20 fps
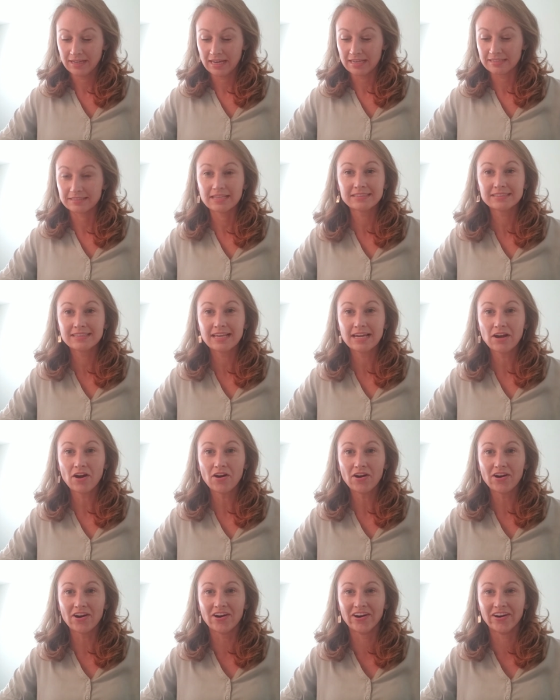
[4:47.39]
Is this thing
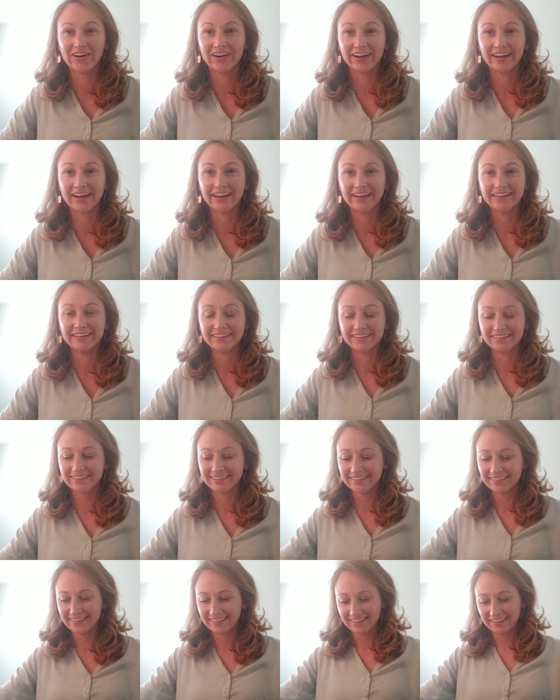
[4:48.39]
on?
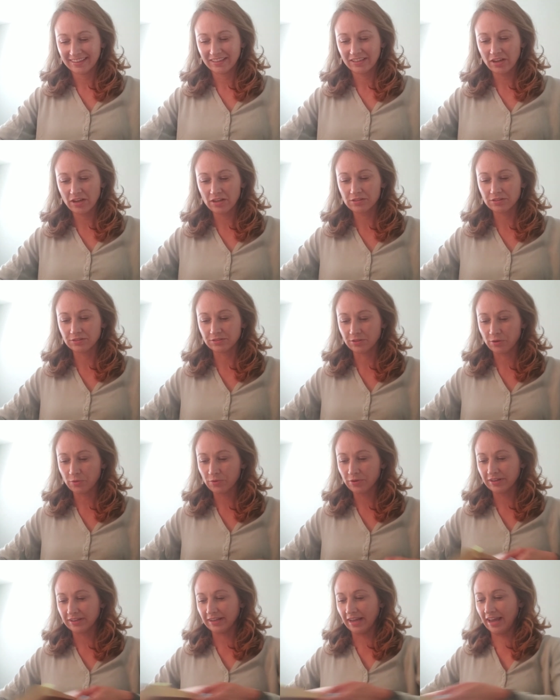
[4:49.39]
Good
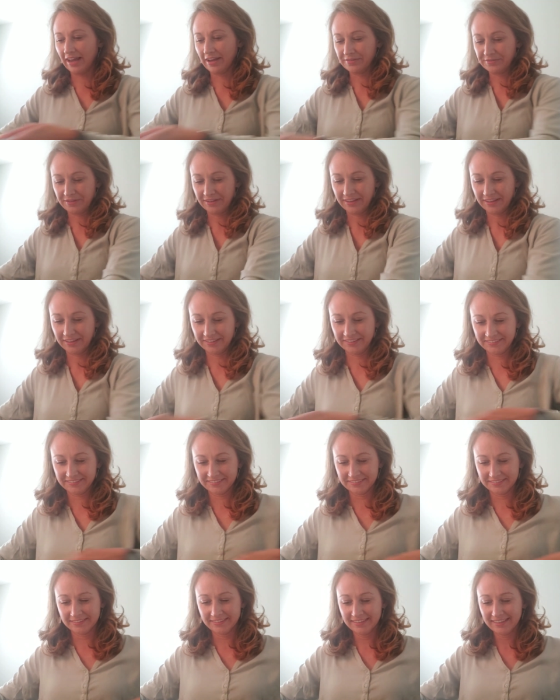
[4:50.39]
Lord in
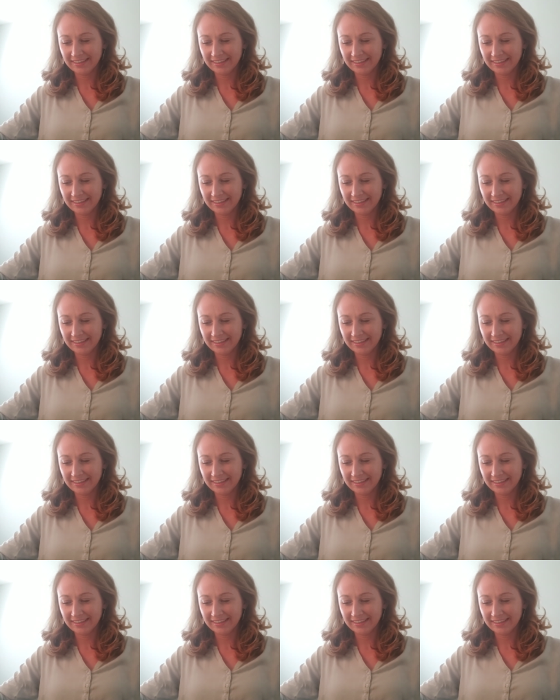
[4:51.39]
heaven.